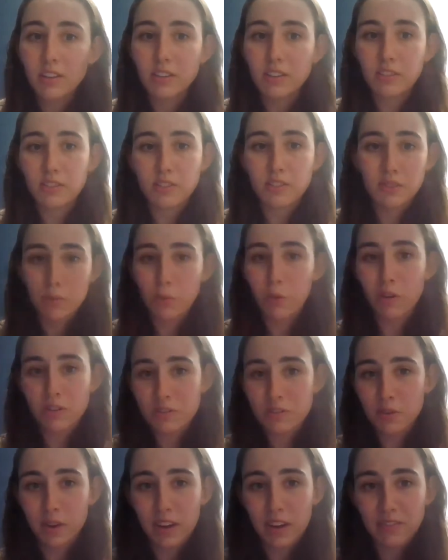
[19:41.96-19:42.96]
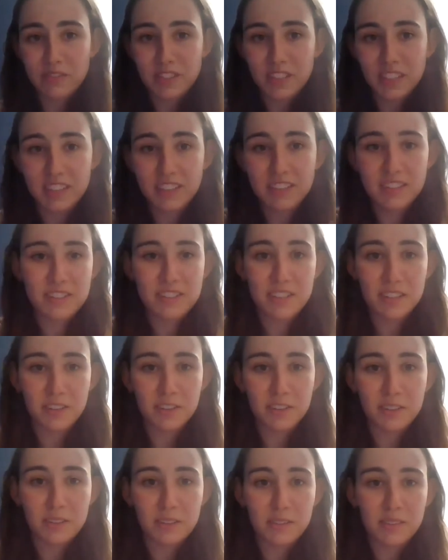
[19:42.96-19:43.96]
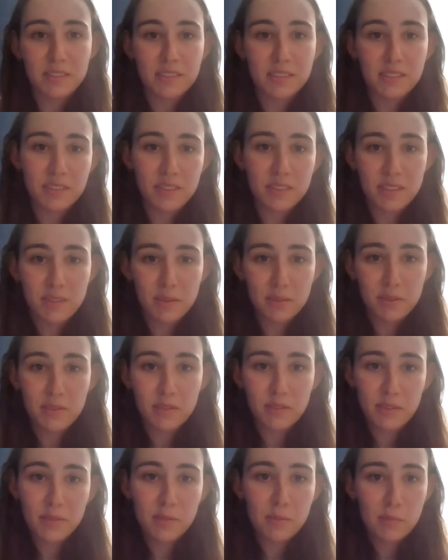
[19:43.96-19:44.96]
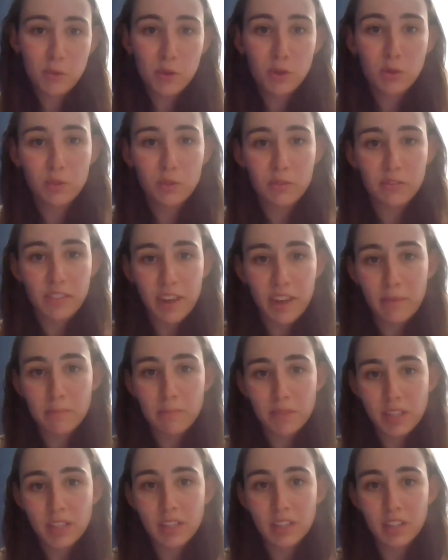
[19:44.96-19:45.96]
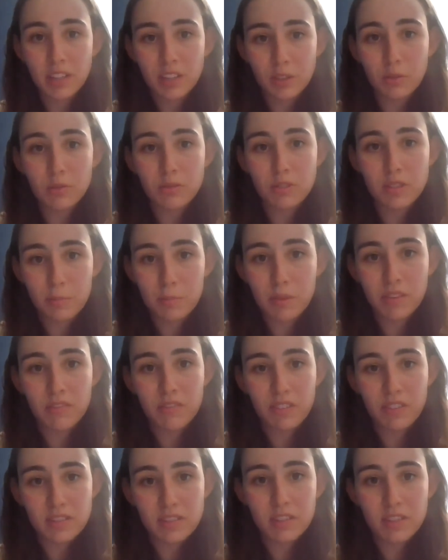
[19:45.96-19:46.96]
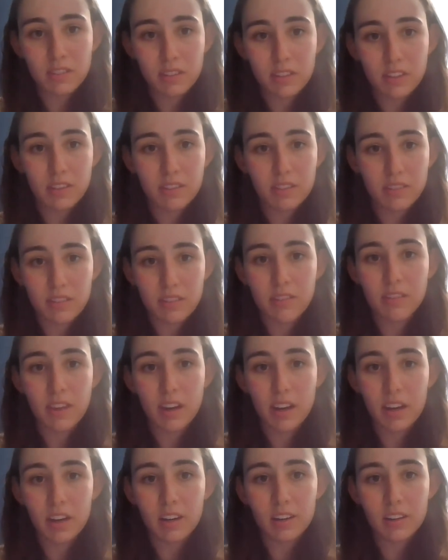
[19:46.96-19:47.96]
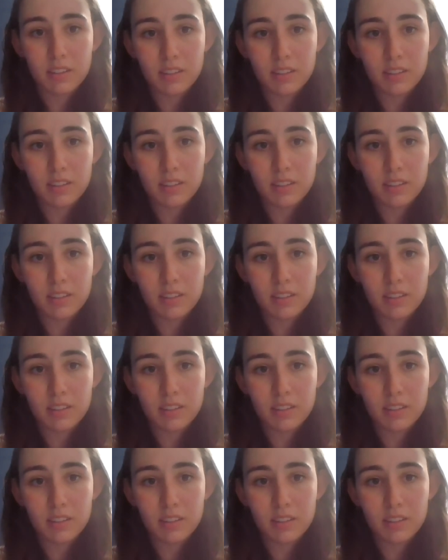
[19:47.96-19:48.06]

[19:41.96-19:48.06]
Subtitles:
you also have to consider the move, them needing you to be physically there.